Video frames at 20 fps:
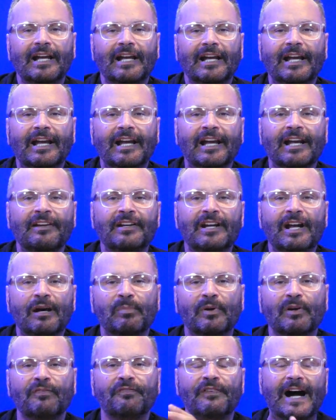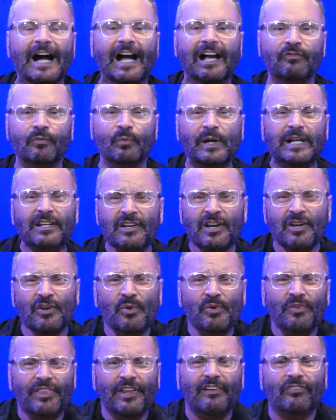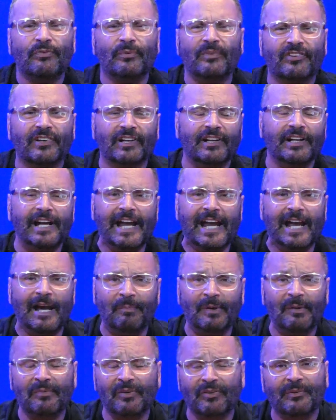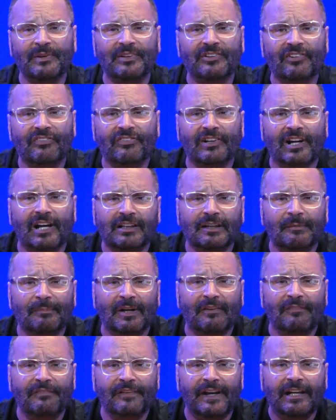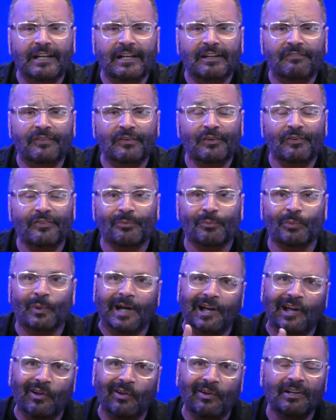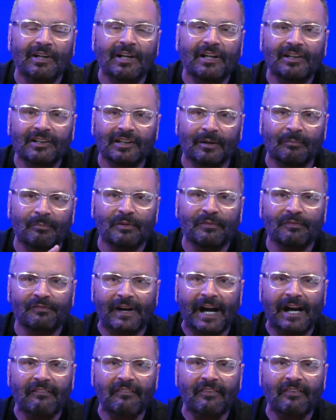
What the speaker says: And number five, we knew this was going to happen because we just talked about fatty foods. Well, number five